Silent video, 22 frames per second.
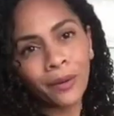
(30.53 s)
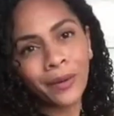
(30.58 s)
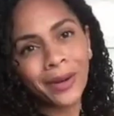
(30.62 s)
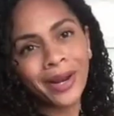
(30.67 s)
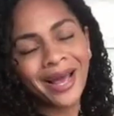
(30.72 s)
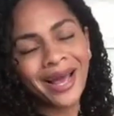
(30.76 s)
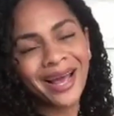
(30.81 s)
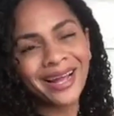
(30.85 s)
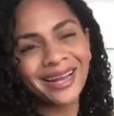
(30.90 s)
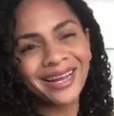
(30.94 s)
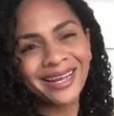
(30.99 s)
go on
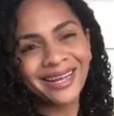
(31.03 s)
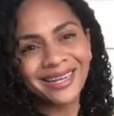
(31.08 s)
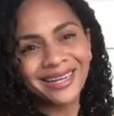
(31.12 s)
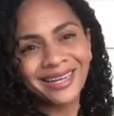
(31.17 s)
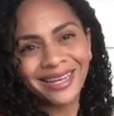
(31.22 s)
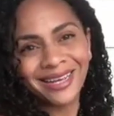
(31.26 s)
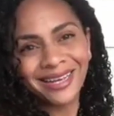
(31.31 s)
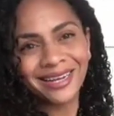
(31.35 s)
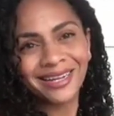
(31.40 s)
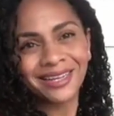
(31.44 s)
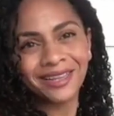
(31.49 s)
ahead
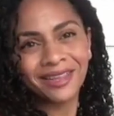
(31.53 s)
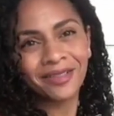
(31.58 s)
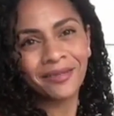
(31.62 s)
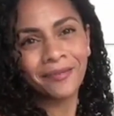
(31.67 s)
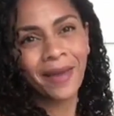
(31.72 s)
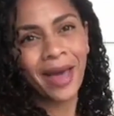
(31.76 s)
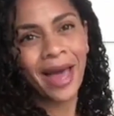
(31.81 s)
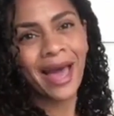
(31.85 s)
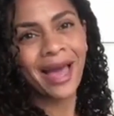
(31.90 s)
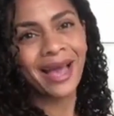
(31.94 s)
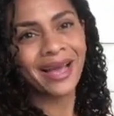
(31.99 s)
and get into the
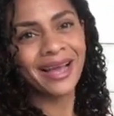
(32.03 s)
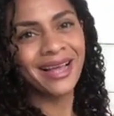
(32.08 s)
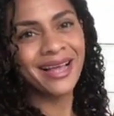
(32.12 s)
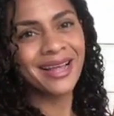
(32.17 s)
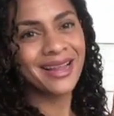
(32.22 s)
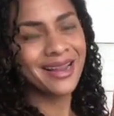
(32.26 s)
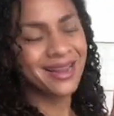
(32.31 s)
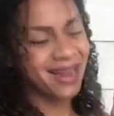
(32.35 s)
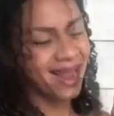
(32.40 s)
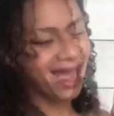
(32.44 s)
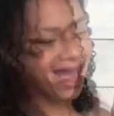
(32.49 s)
bag
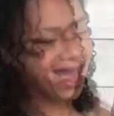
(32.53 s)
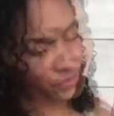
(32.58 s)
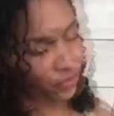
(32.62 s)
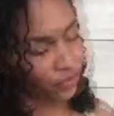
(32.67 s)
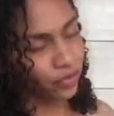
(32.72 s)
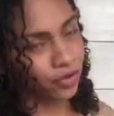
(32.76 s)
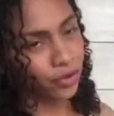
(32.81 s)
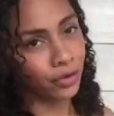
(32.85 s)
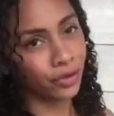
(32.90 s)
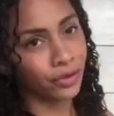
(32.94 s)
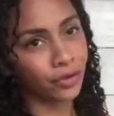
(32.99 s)
now. We're
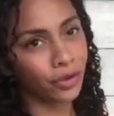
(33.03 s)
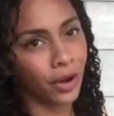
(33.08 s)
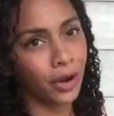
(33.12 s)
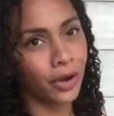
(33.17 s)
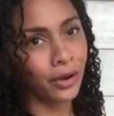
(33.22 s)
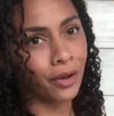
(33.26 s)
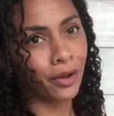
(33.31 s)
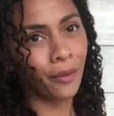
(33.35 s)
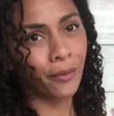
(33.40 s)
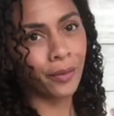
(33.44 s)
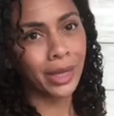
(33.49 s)
just gonna
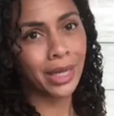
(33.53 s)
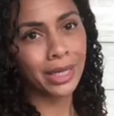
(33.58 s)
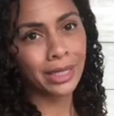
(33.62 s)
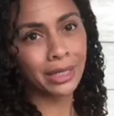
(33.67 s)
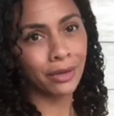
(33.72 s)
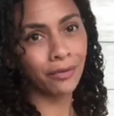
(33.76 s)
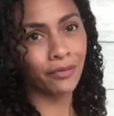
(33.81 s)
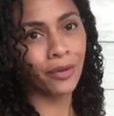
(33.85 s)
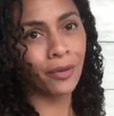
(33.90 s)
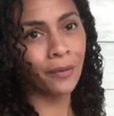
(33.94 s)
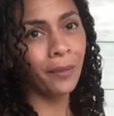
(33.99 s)
start going in
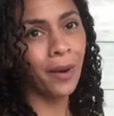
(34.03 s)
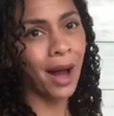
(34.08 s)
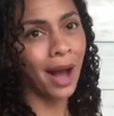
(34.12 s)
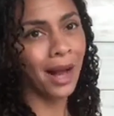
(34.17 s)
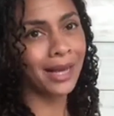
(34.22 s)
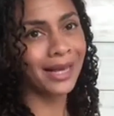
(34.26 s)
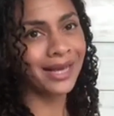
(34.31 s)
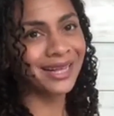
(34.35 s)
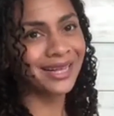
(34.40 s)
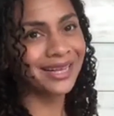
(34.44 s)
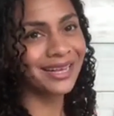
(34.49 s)
different
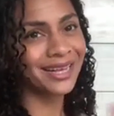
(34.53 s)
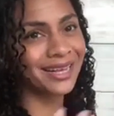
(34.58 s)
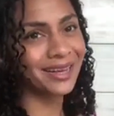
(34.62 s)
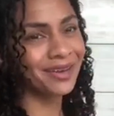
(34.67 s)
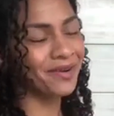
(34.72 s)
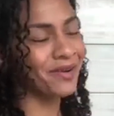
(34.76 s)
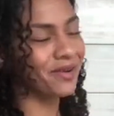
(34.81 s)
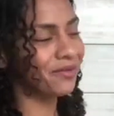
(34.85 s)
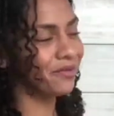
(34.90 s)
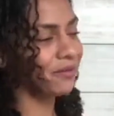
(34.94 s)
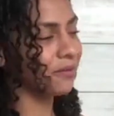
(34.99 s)
pockets and
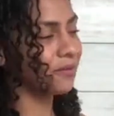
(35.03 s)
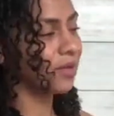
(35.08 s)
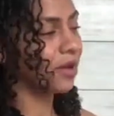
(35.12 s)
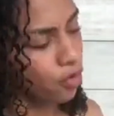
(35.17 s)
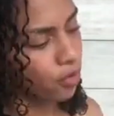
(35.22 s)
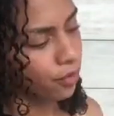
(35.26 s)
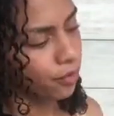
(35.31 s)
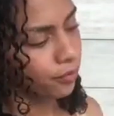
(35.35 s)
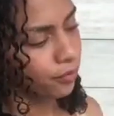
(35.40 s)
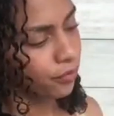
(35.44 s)
going from there.